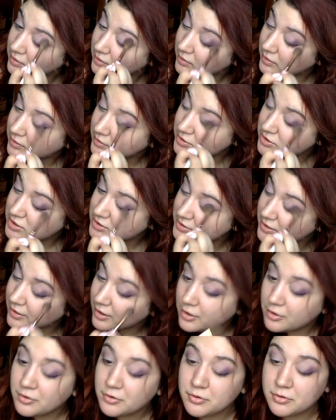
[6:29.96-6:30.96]
and she's like,
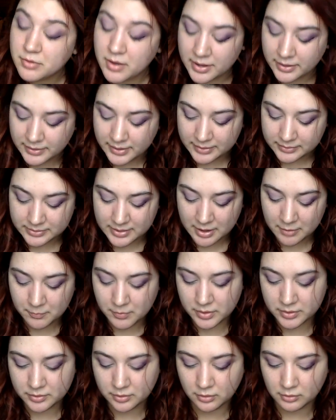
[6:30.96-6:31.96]
"Oh, I like that
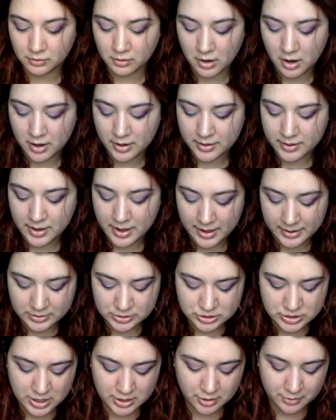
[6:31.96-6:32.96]
one Lorac
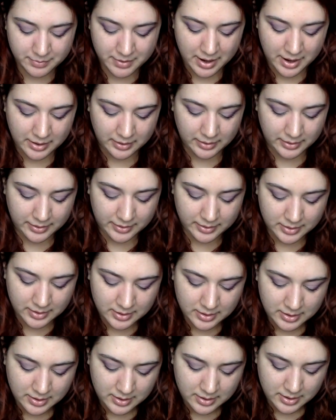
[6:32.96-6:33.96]
eyeshadow palette."
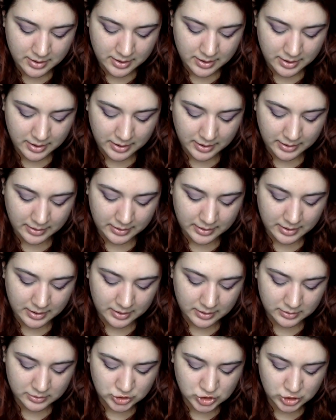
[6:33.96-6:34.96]
And
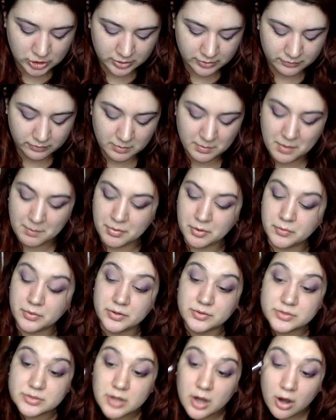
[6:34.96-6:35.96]
she couldn't remember what it
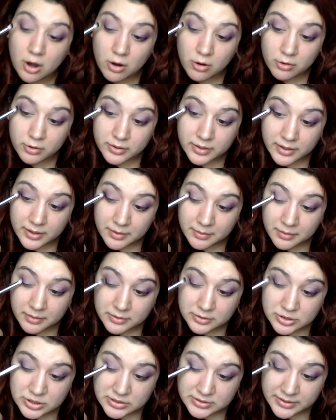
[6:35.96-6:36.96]
was called, and
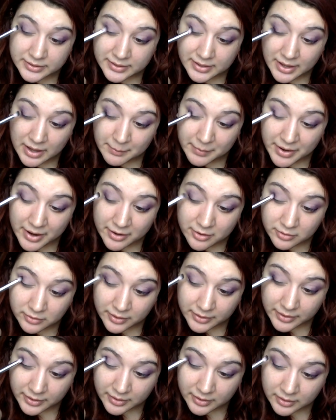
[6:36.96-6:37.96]
she's like, "Yeah, but I don't
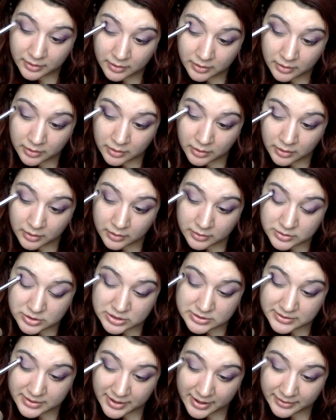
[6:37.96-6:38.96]
like."
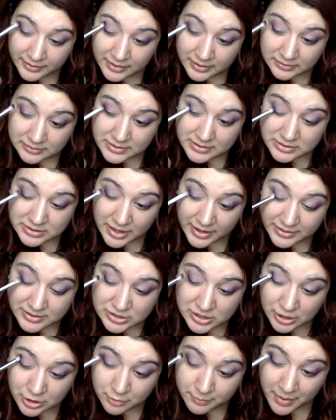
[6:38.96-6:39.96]
She's like, "I like this
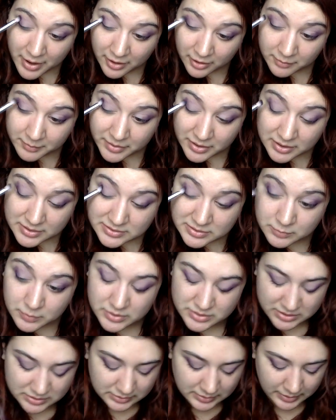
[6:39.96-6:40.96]
eyeshadow palette because it
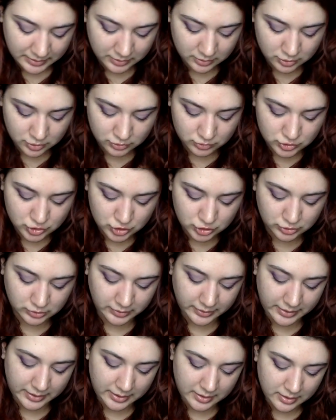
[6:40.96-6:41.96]
wasn't like
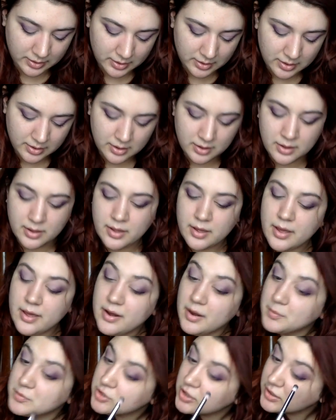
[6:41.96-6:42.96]
neutrally." And
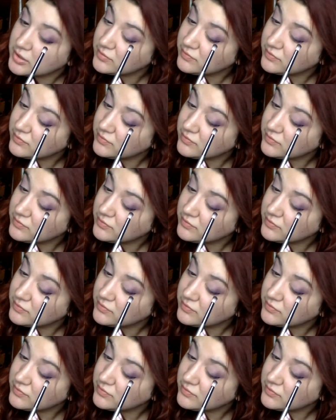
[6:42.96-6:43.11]
I'm trying to